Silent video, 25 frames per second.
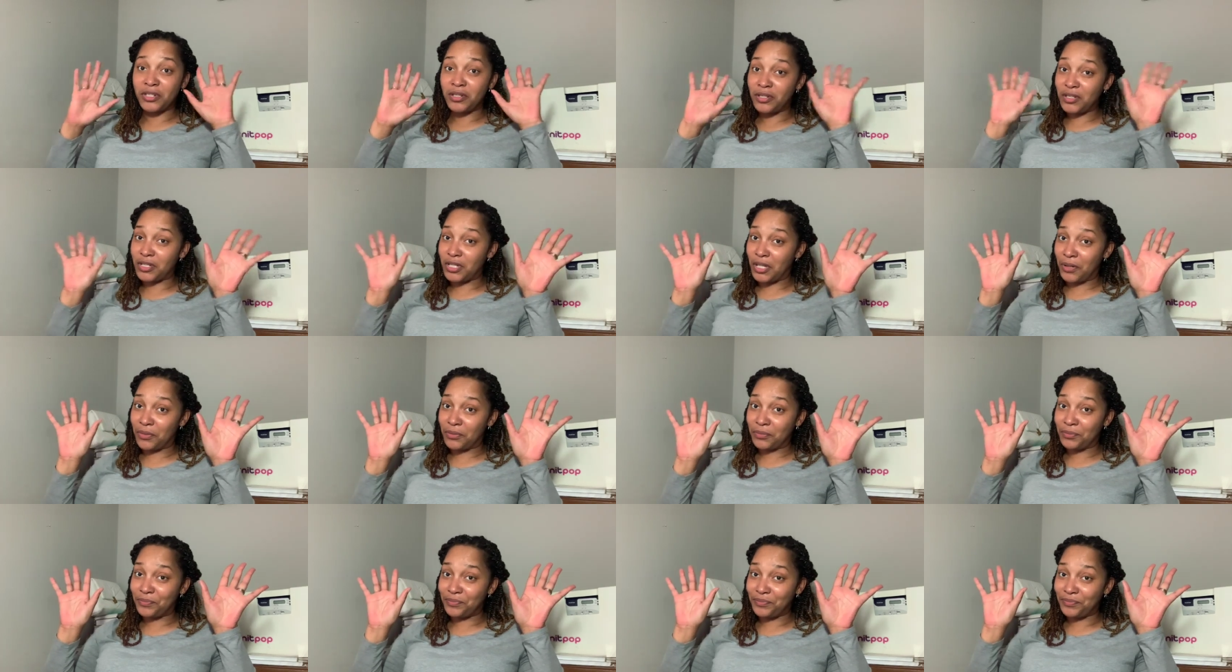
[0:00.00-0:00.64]
So
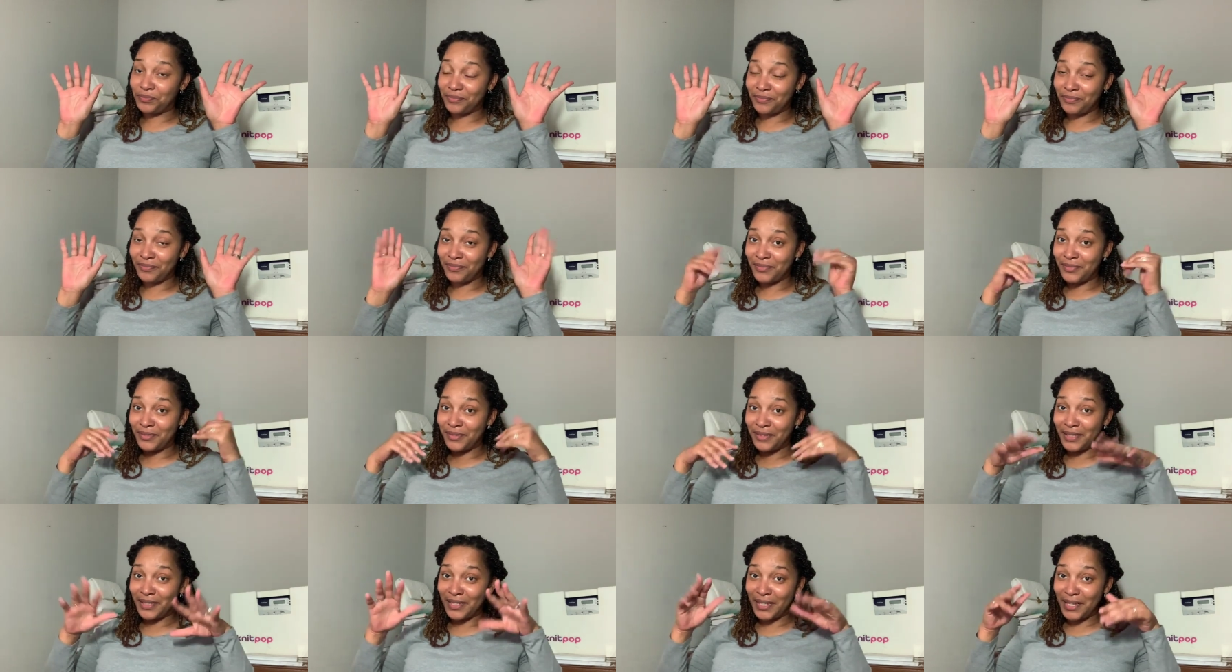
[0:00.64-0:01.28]

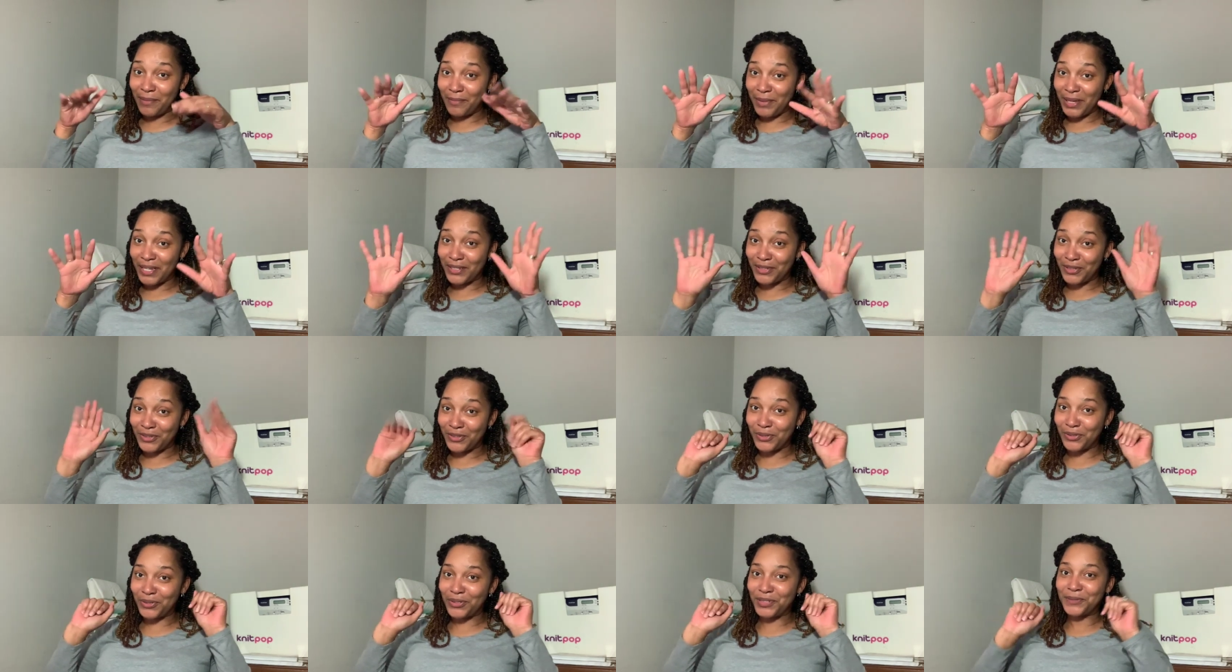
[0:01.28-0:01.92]
get back to the
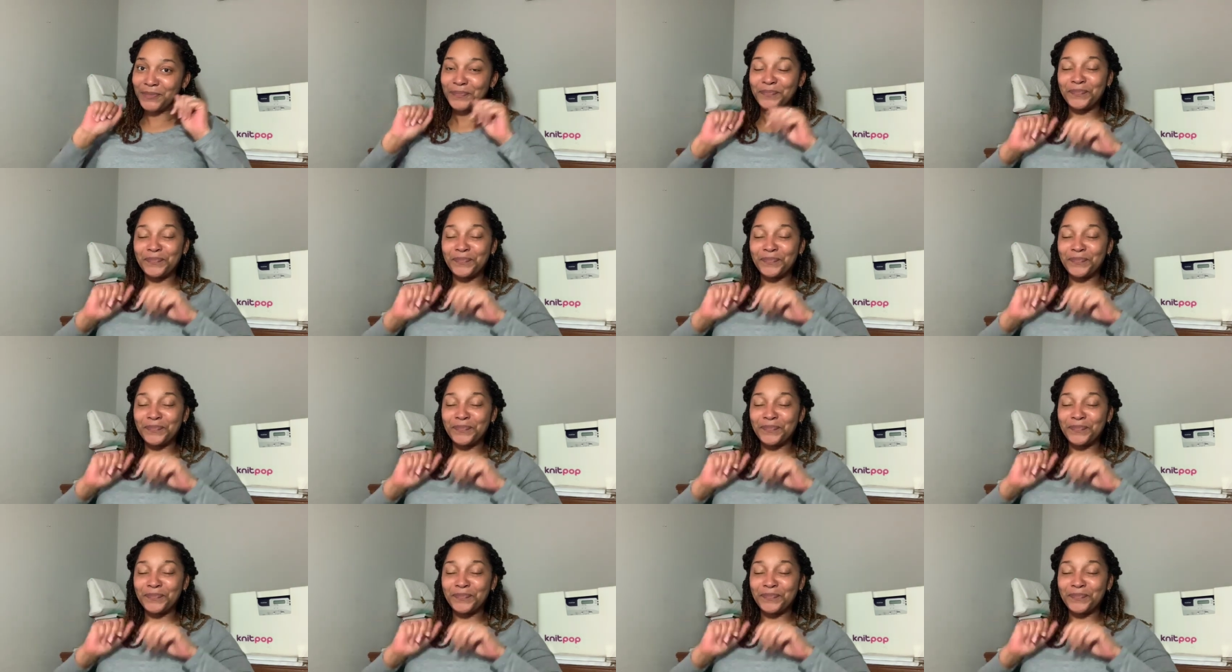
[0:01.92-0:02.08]
story.